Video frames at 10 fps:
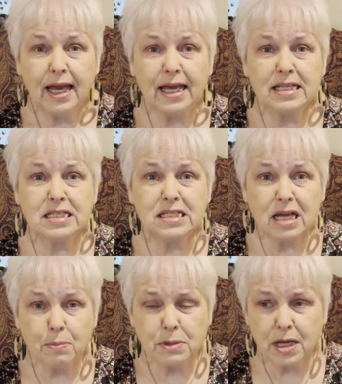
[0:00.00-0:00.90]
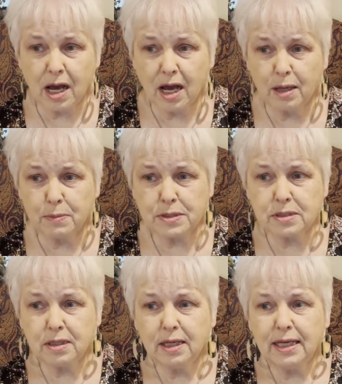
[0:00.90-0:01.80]
And sometimes
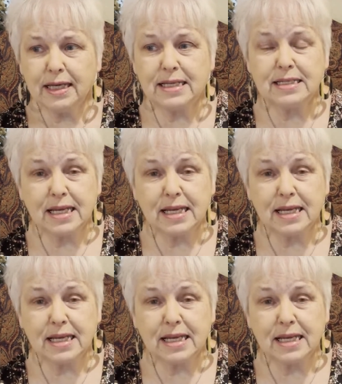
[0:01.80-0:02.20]
it's